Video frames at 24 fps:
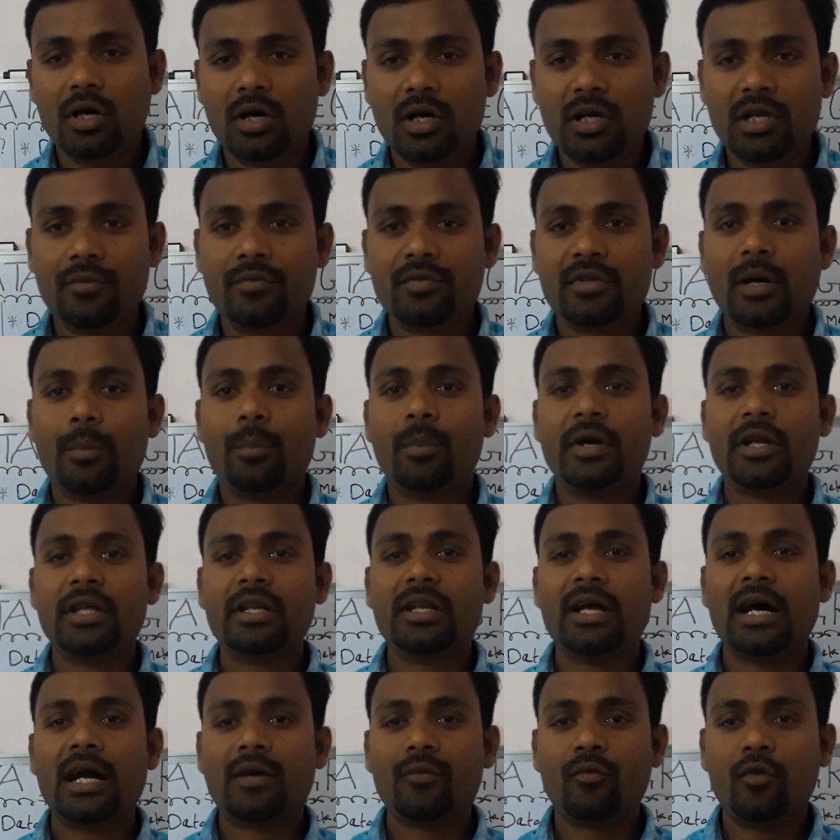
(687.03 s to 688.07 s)
If somebody
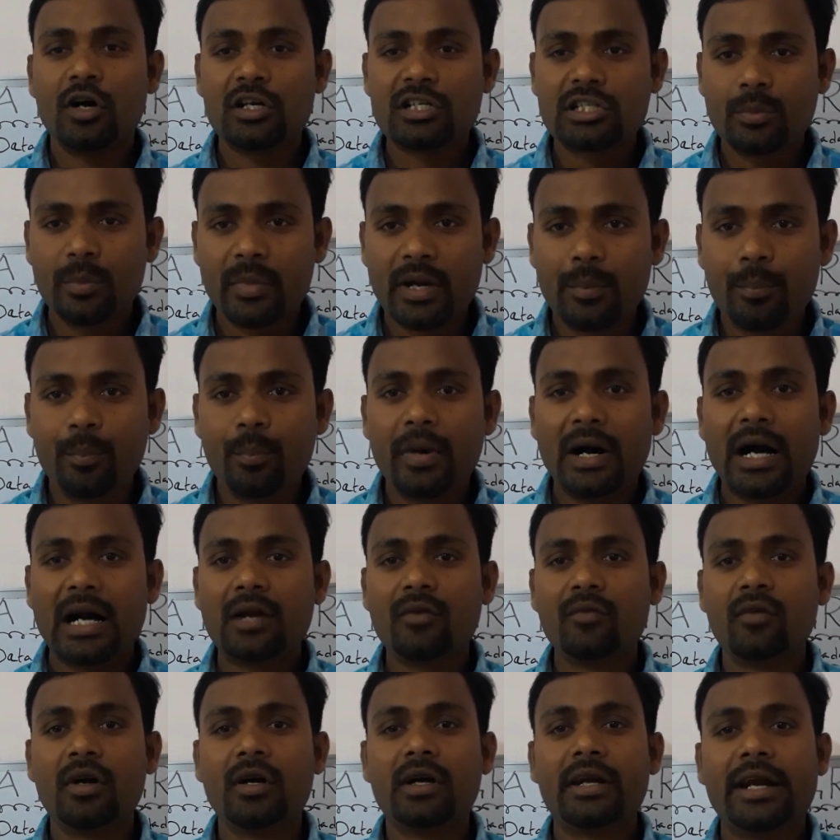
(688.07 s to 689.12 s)
not watched my part
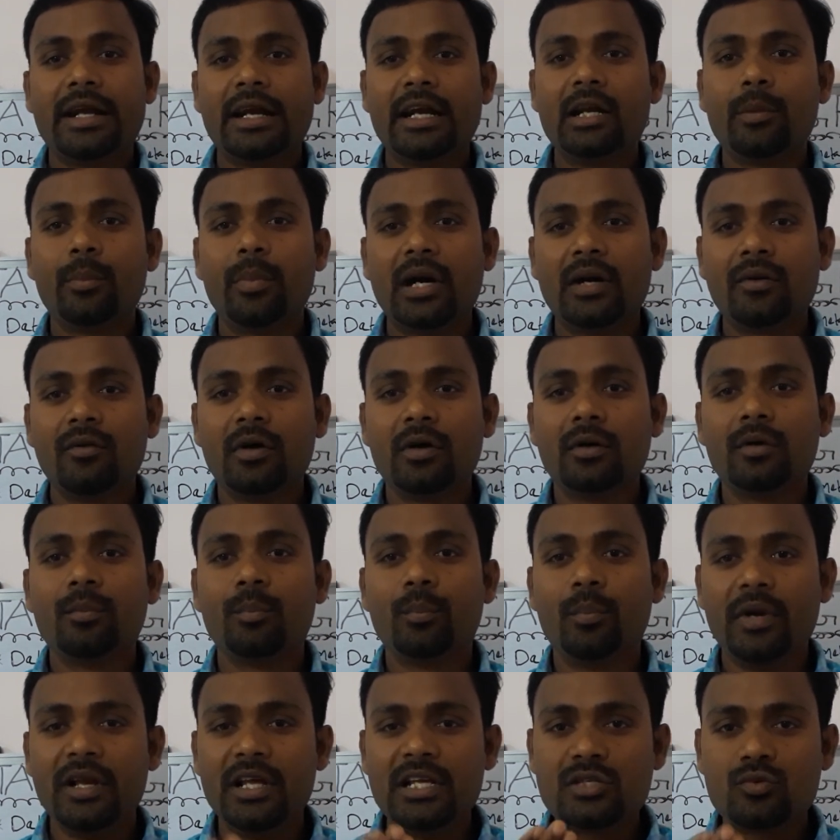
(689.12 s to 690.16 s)
1, data entry part 1,
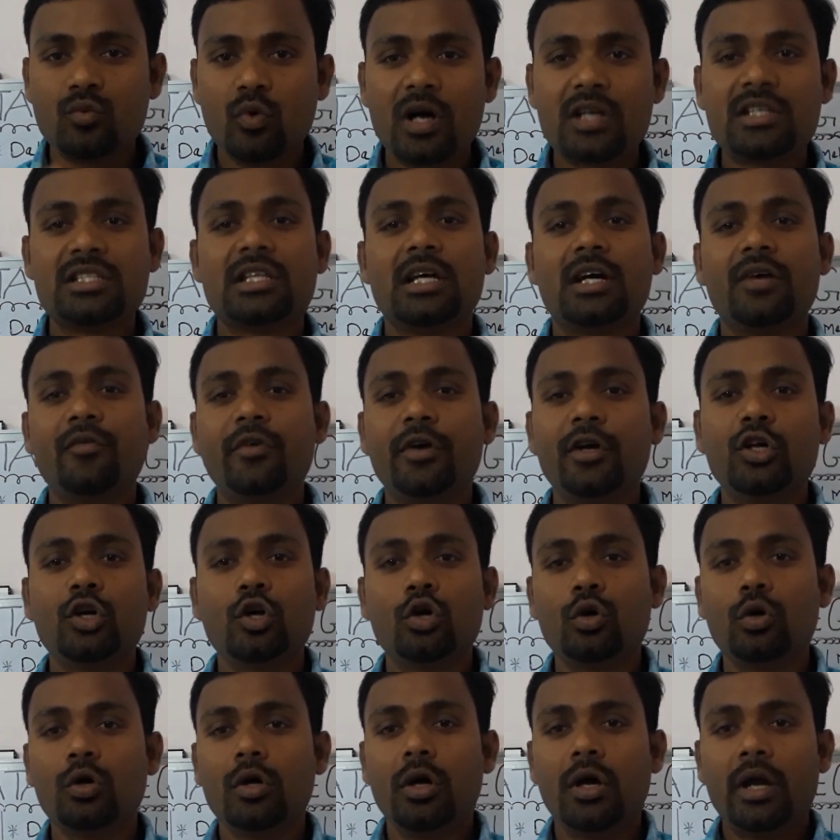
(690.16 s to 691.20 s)
please watch the
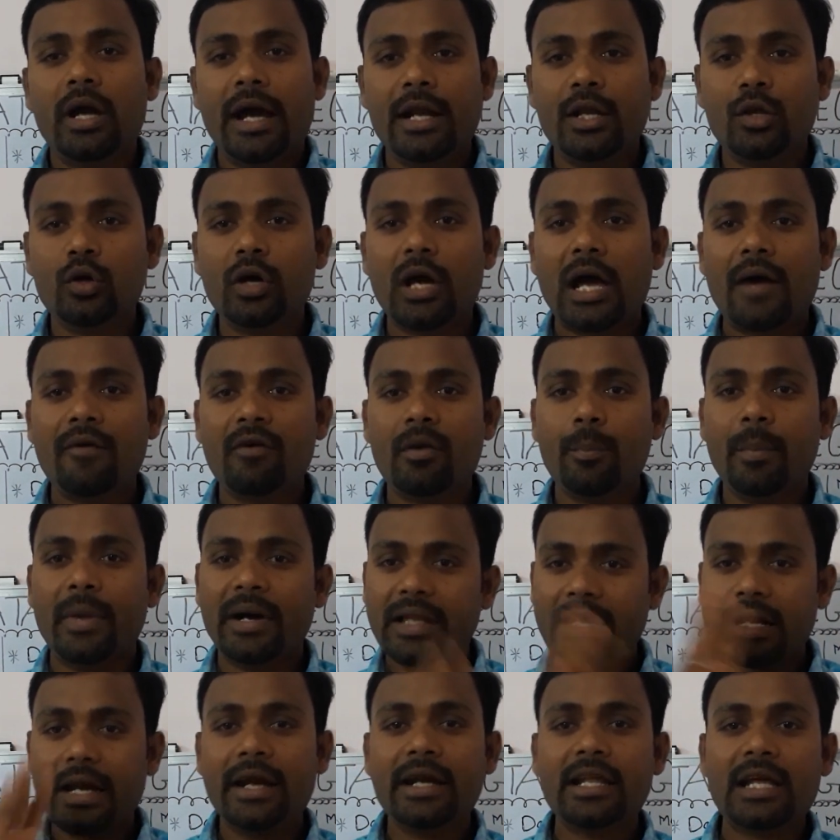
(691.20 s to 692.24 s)
video and you have a
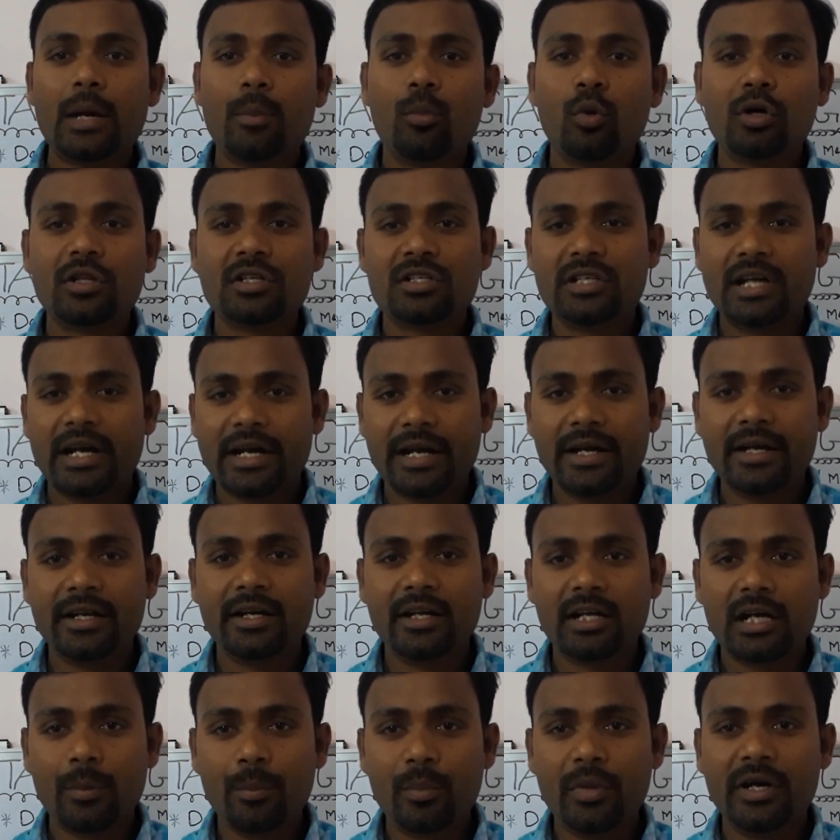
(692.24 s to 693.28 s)
better idea about this data entry
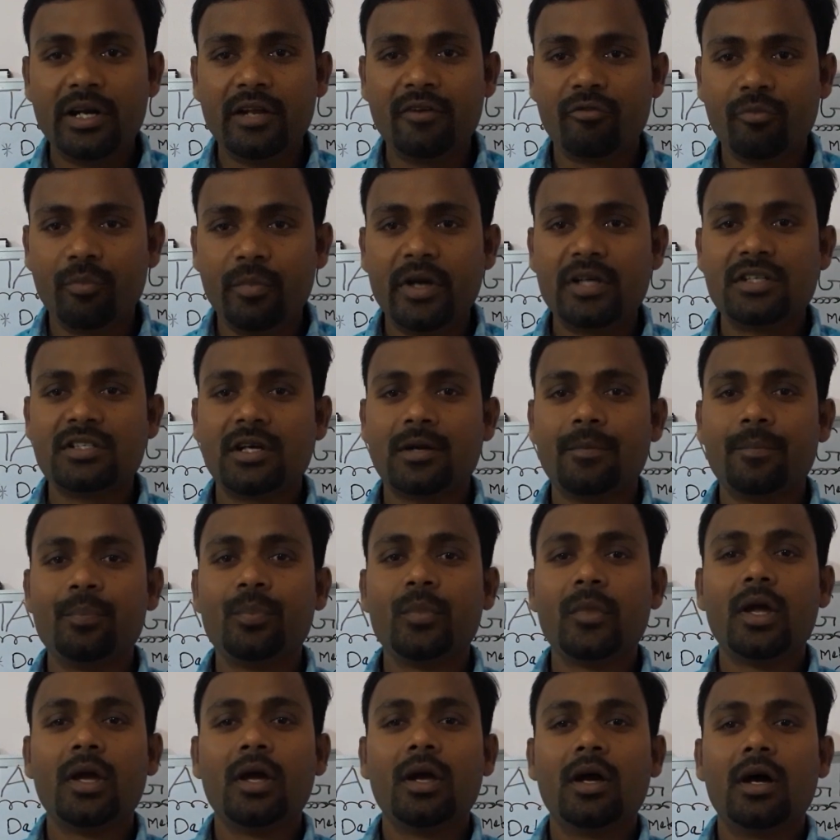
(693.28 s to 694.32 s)
complete information.
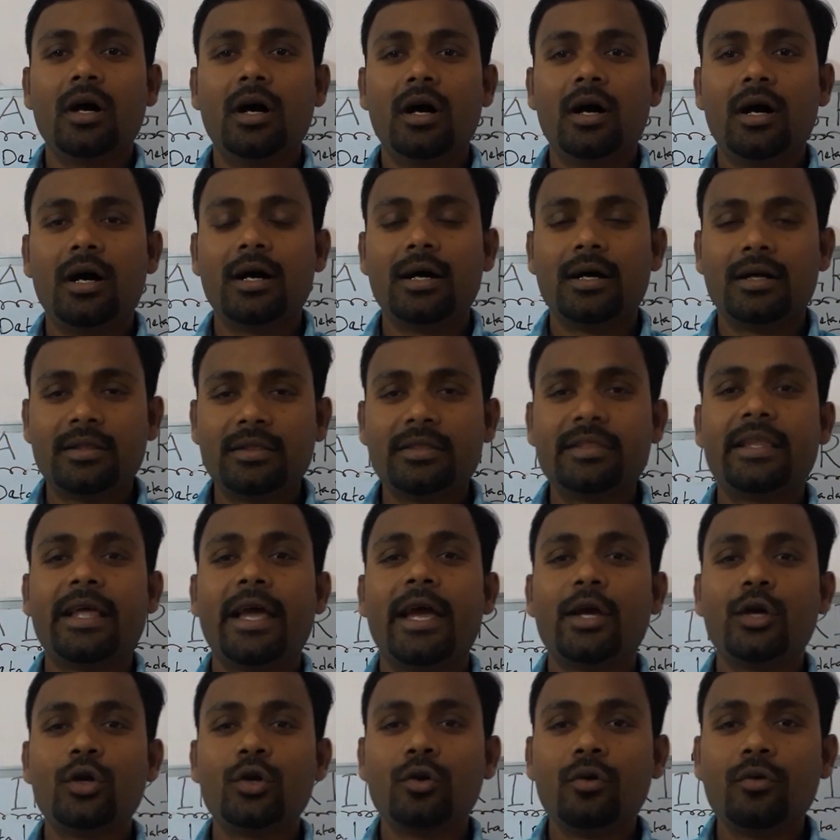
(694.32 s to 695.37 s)

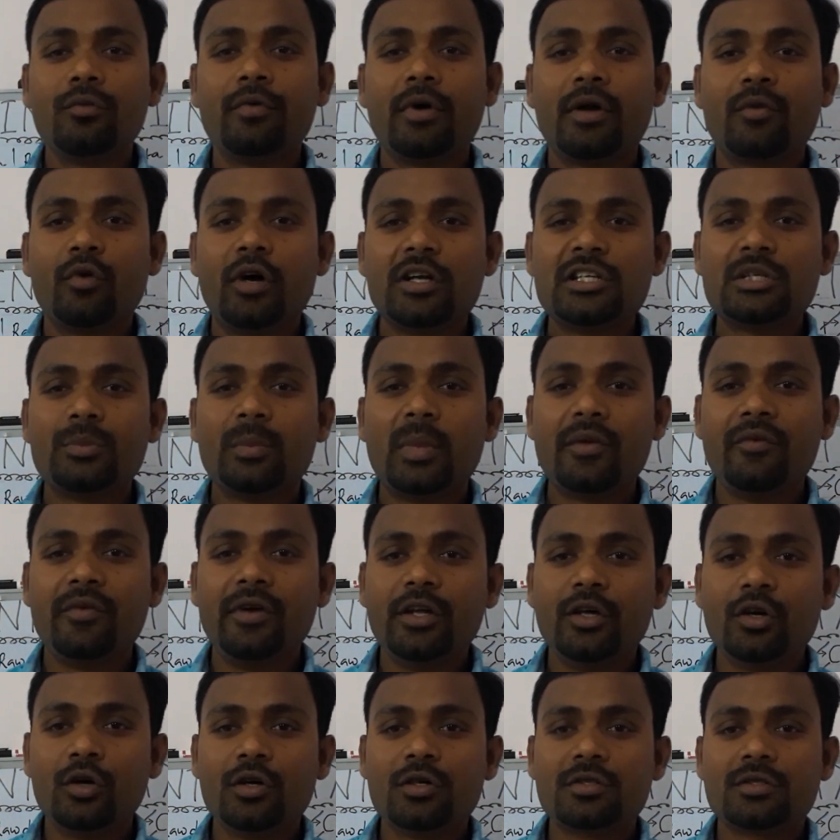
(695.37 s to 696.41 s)
Thank you for watching my
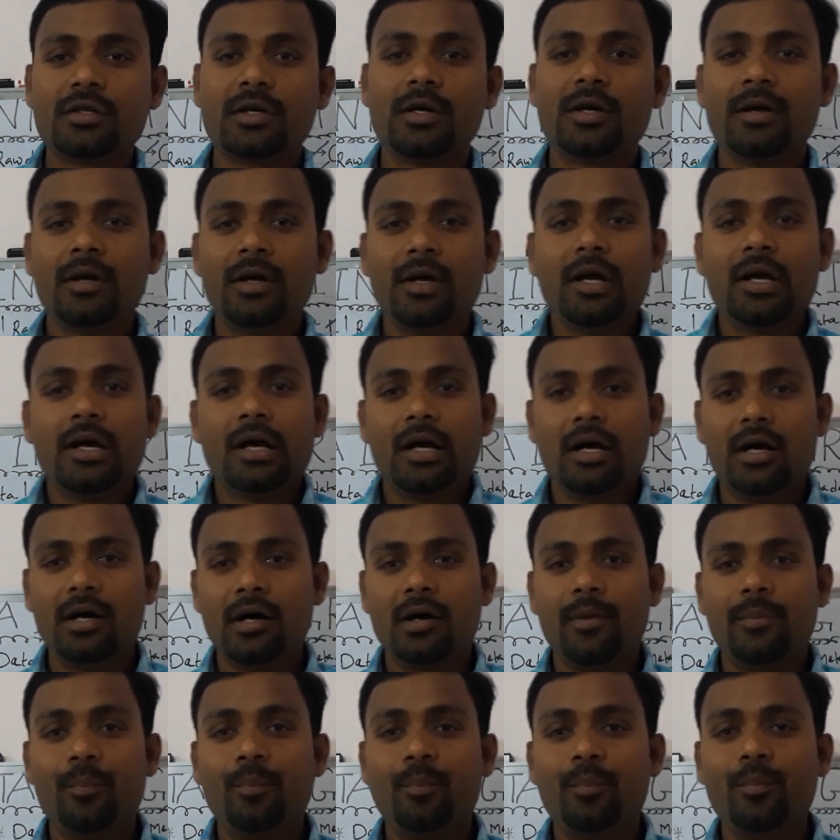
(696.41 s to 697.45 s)
videos. Uh,